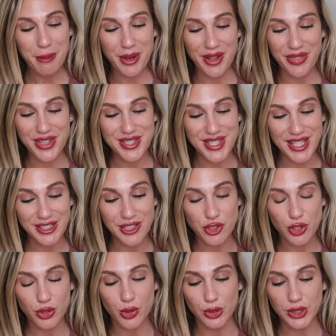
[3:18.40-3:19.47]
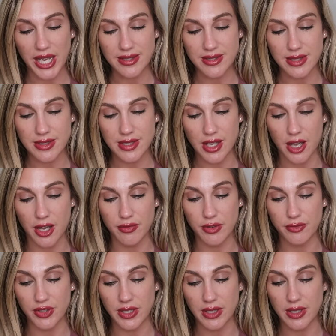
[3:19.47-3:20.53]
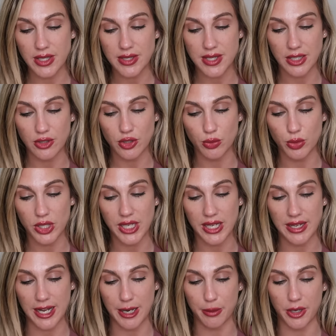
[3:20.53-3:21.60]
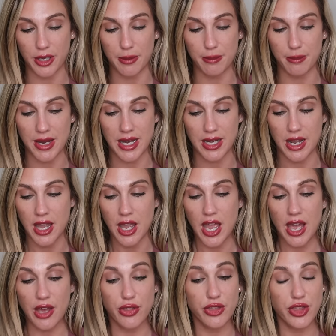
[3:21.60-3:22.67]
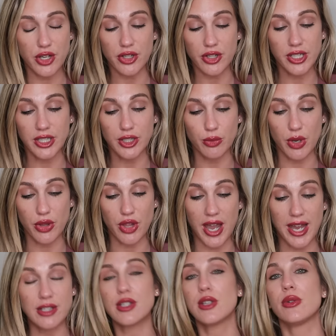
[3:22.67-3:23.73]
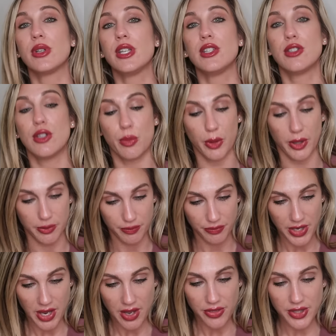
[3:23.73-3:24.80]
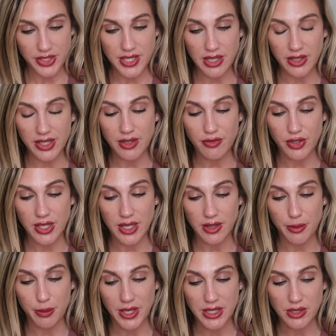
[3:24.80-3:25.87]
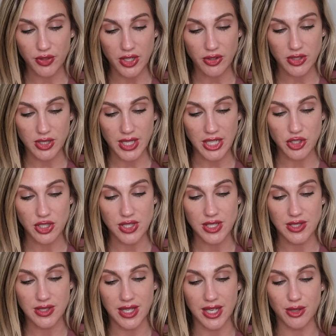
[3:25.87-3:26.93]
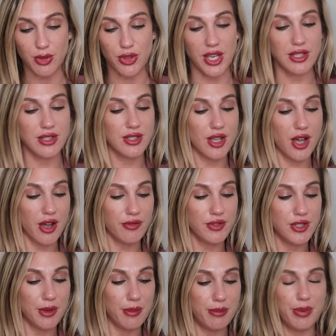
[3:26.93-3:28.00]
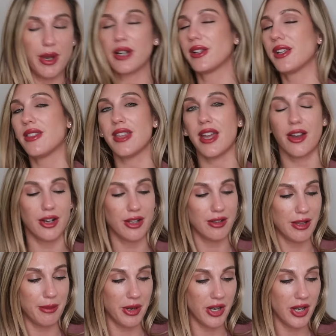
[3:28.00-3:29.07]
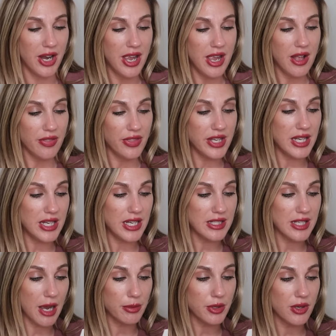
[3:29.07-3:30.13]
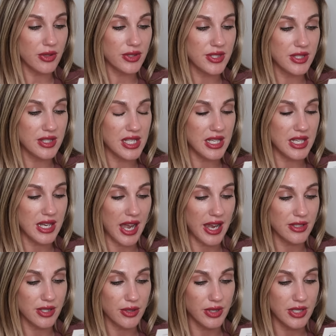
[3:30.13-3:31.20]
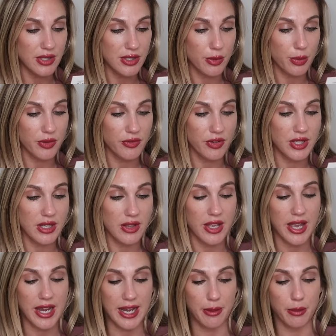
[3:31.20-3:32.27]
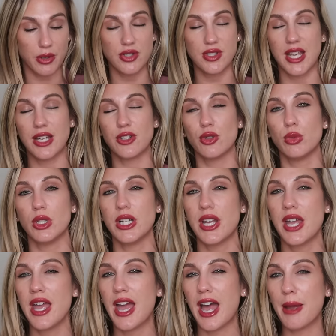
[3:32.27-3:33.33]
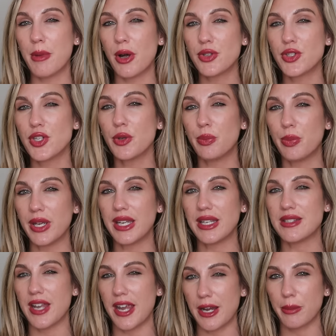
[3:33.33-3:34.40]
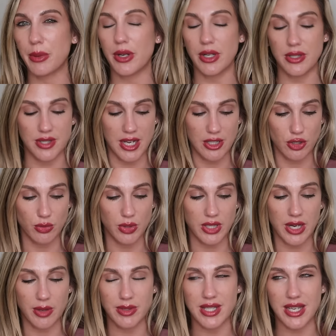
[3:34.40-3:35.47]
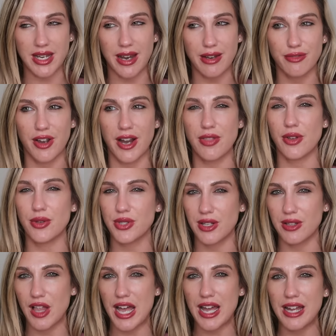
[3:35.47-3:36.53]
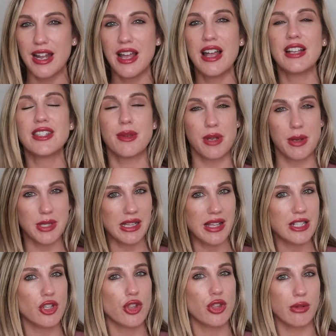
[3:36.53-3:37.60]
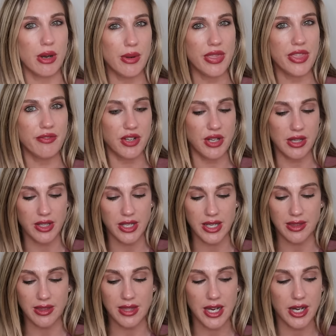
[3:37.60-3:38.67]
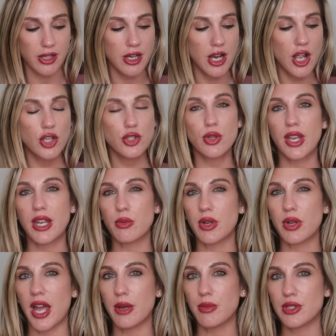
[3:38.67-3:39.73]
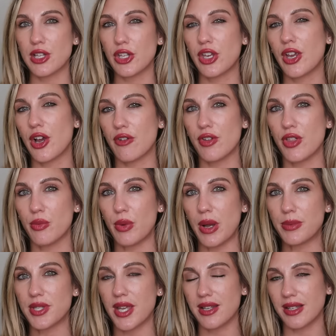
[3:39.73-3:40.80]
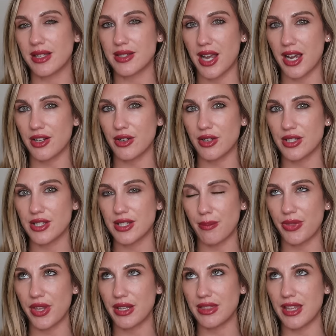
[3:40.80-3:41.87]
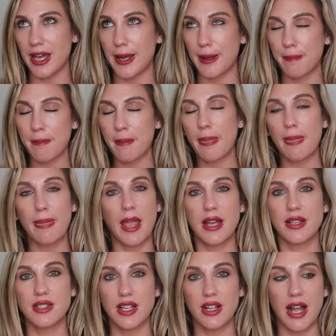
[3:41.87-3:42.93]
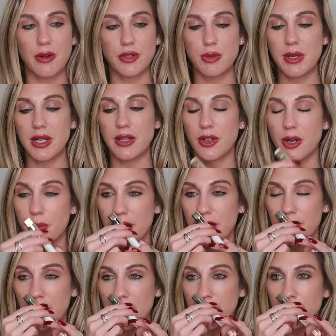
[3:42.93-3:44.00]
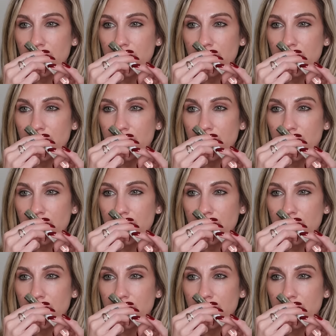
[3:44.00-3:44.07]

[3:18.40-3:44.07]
but the signature gold essence of vanilla, sandalwood, and amber made ethereal with ISO E Super. The delicate vanilla-based fragrance catches the skin with a soft, barely there glimmer. The top notes, the ISO E Super, vanilla, amber, sandalwood. I'm also big into amber and sandalwood. I would say I find those a lot. Sometimes I like to throw in the vanilla in there. So again, when I was looking over the website, that's kind of something that stuck out to me a little bit.